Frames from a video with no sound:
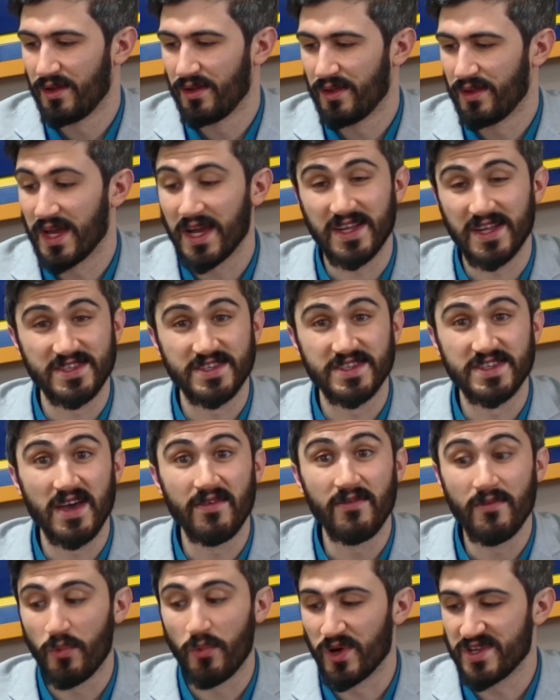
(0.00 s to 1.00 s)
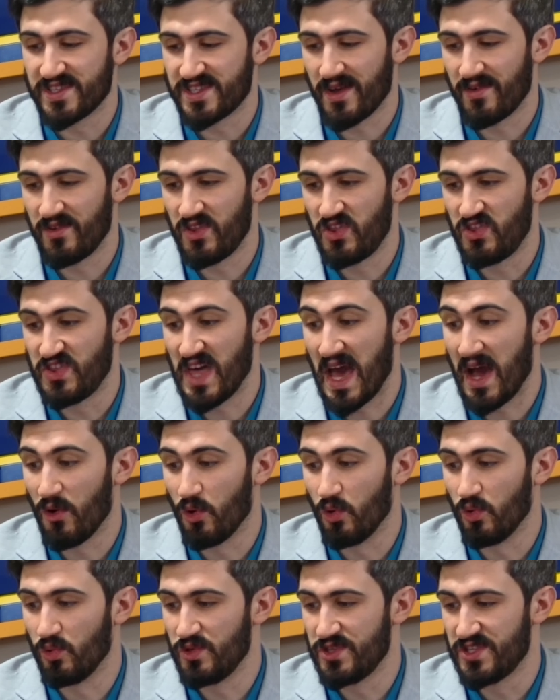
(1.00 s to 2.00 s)
I got
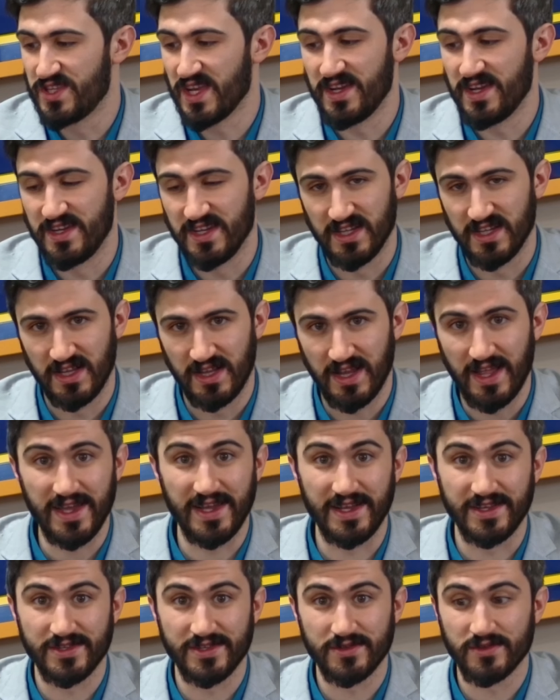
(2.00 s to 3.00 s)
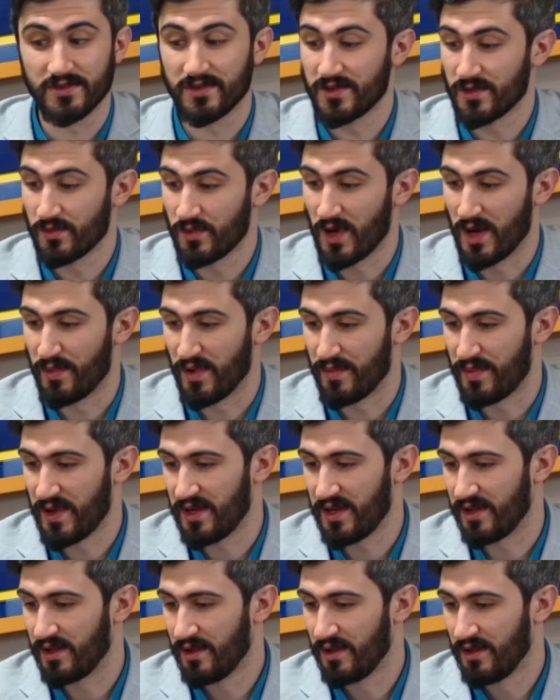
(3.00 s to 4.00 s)
7,700 likes. Quite a pretty